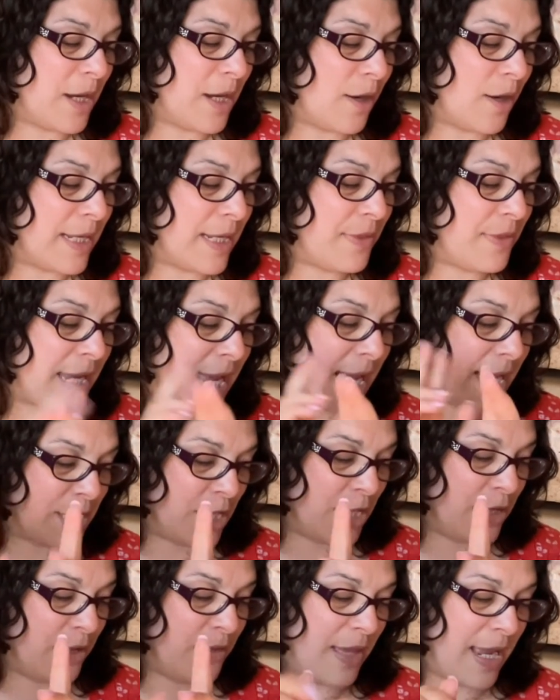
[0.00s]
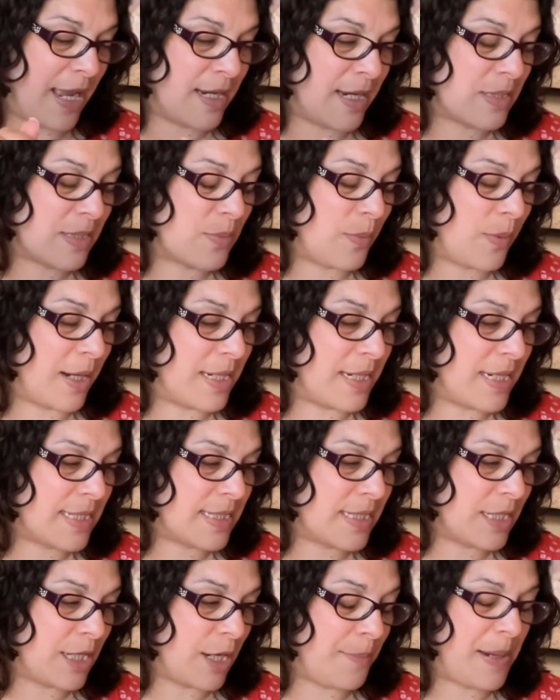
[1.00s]
I'll either get two things. One
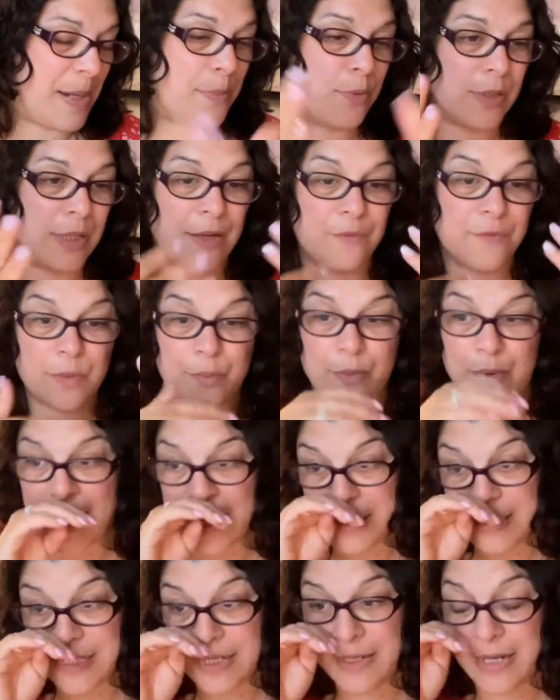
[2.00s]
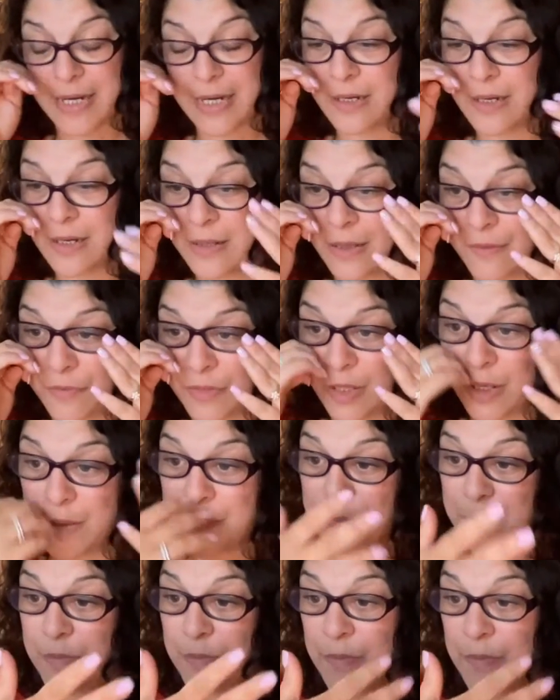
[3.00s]
is, you know, people love the brand and they love
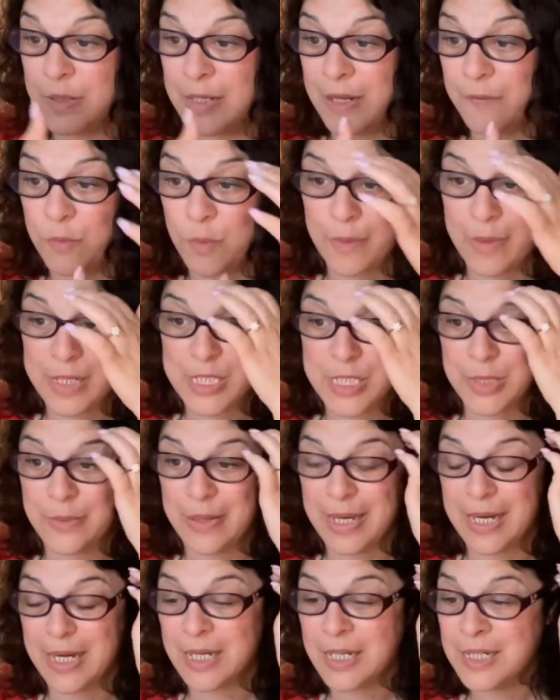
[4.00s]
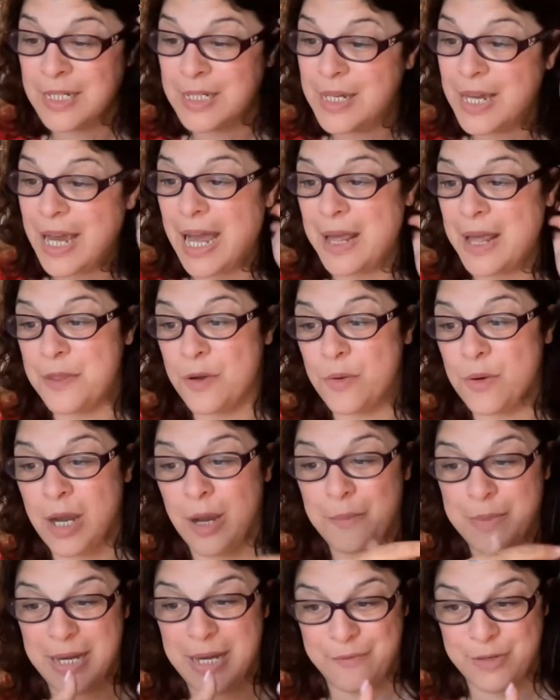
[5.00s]
what we're doing, and they'll
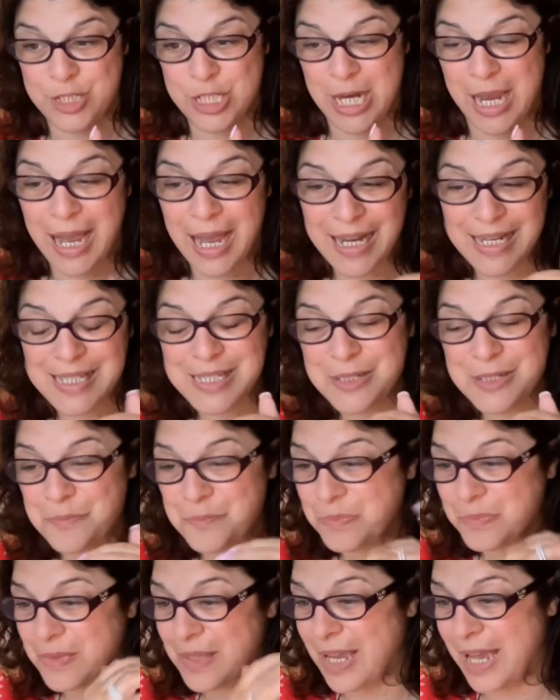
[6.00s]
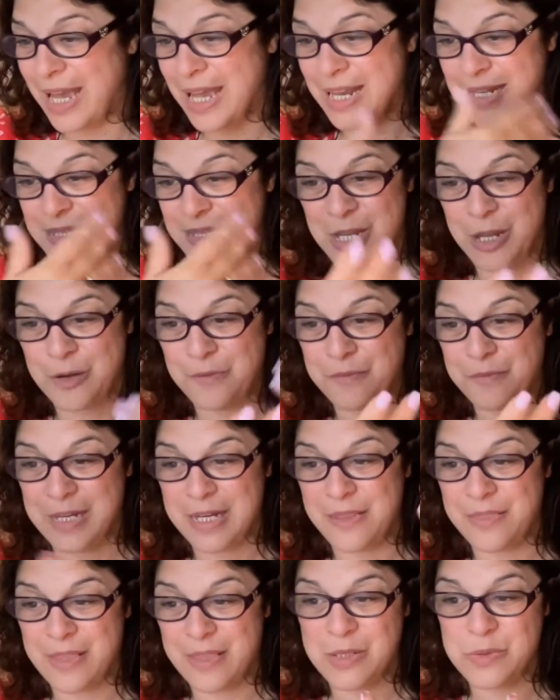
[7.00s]
come and have a chat and
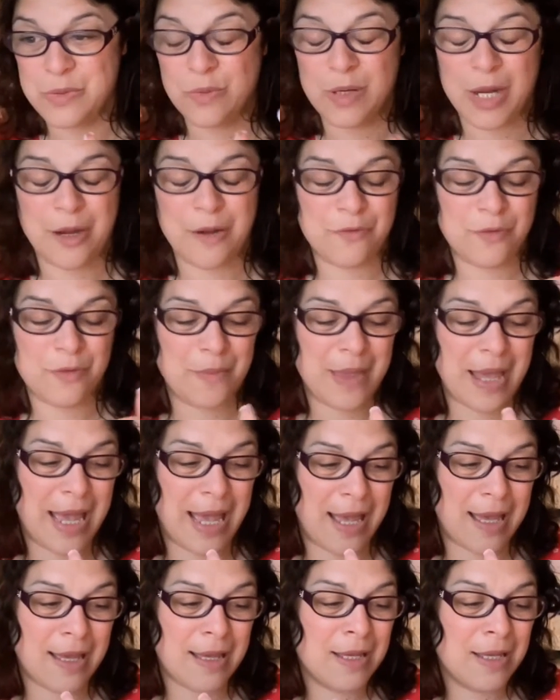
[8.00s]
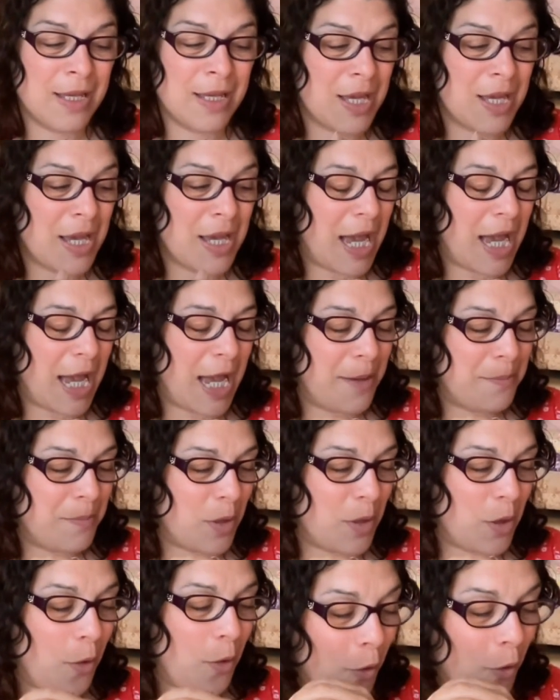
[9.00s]
hopefully things will go from there.
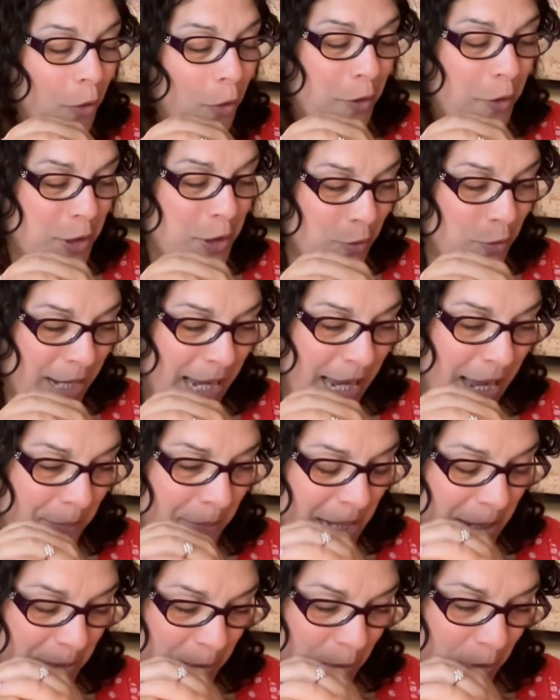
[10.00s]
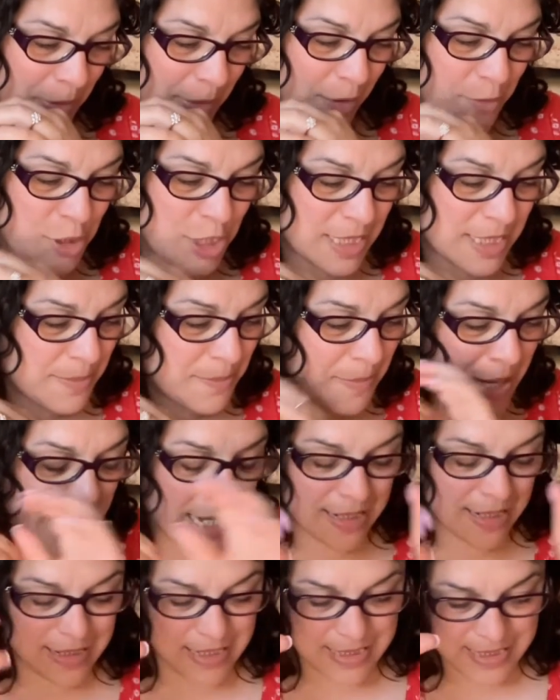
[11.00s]
Or you'll get people, they'll just
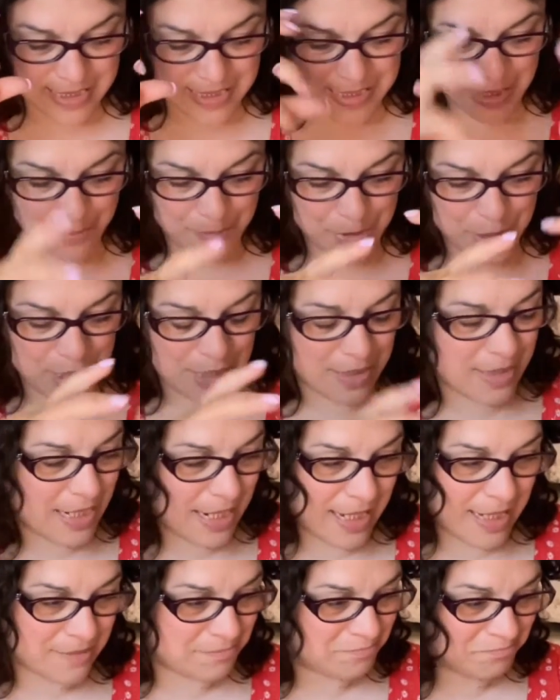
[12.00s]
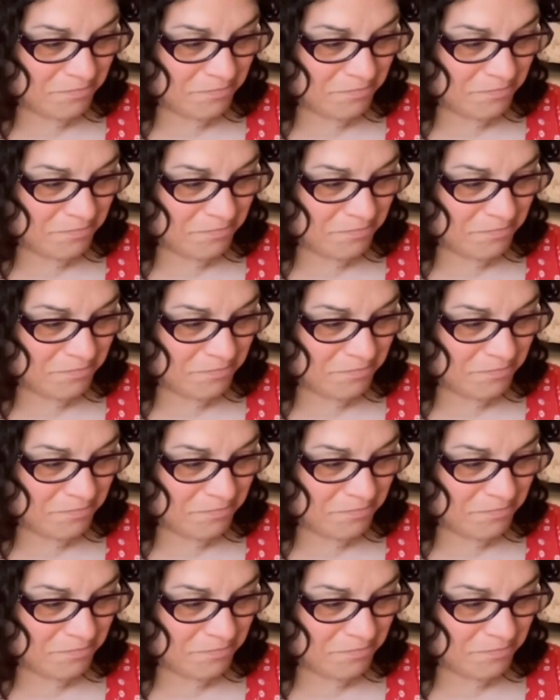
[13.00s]
make this assumption that